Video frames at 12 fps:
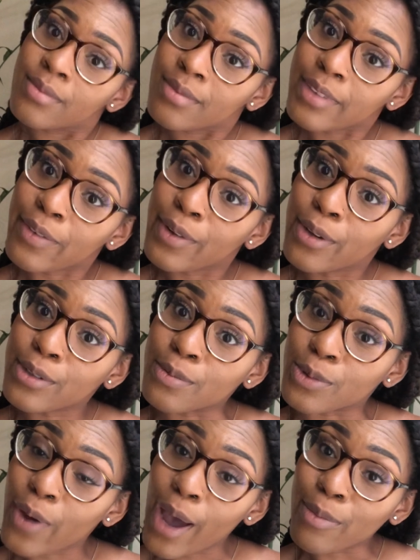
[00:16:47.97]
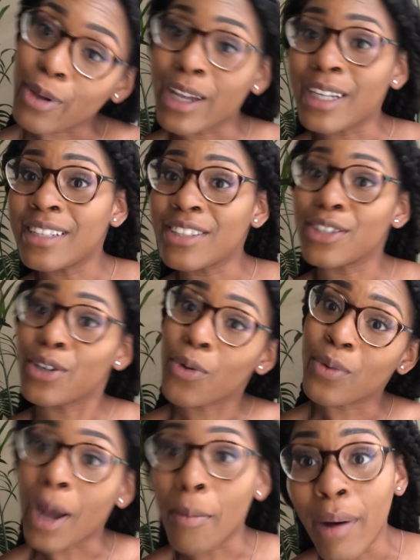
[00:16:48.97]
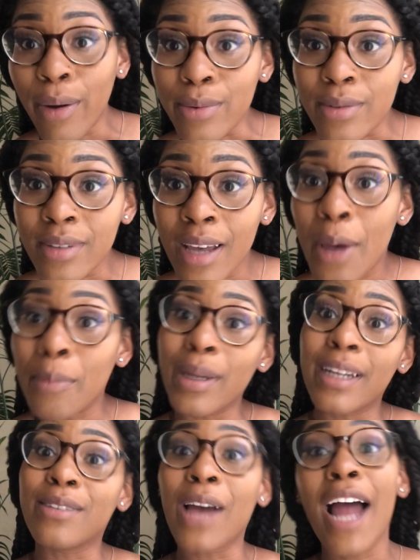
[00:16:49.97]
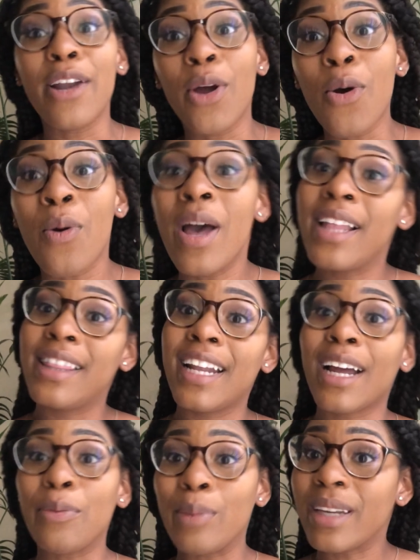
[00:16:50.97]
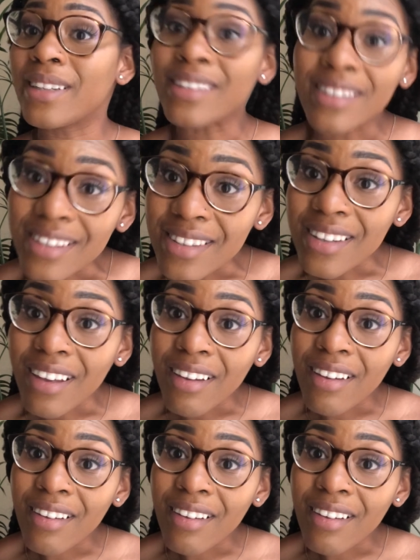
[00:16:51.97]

If you're gonna subscribe, you at least should know when I post, because I know that I could be inconsistent.